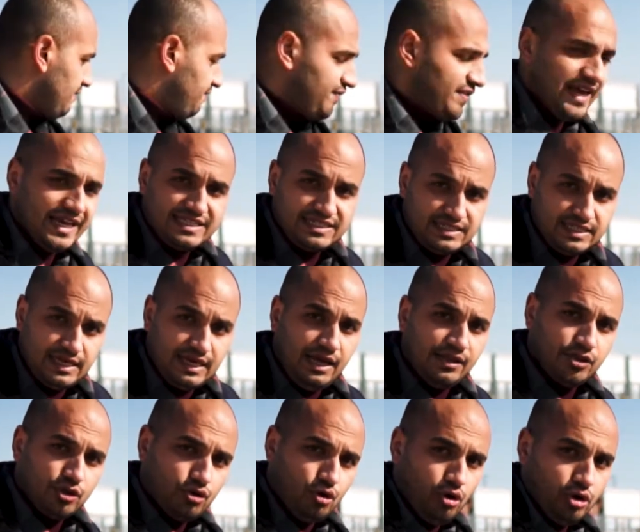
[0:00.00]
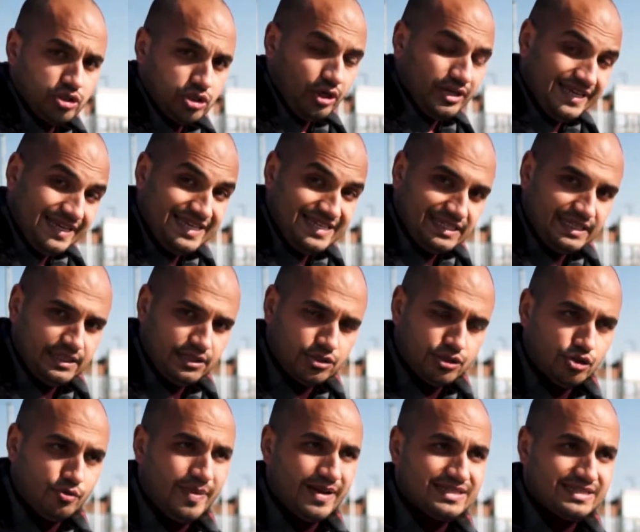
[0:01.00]
Fiesta and the Corsa are easily the
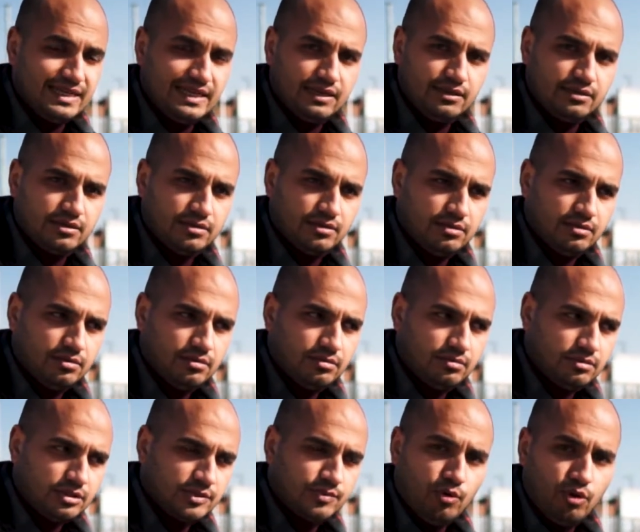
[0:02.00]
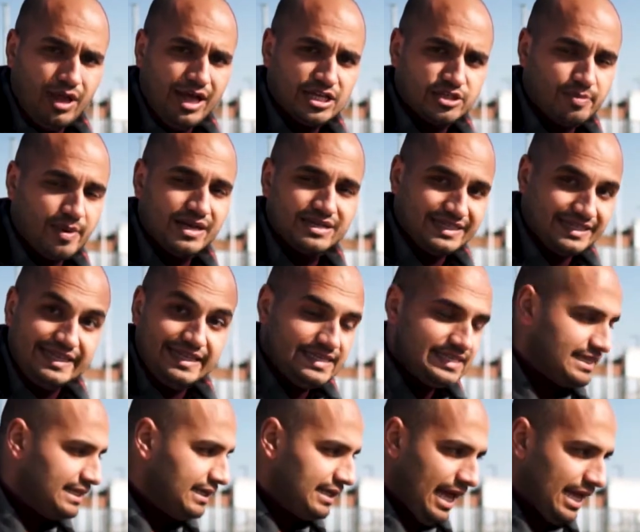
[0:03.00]
two best-selling small hatchbacks,
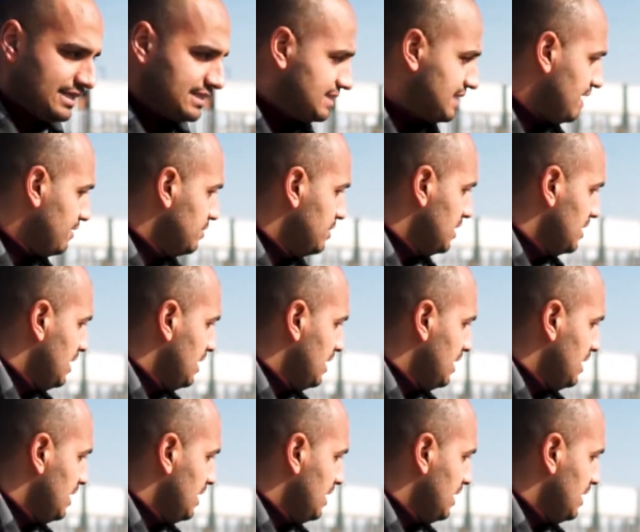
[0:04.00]
easily, hands down.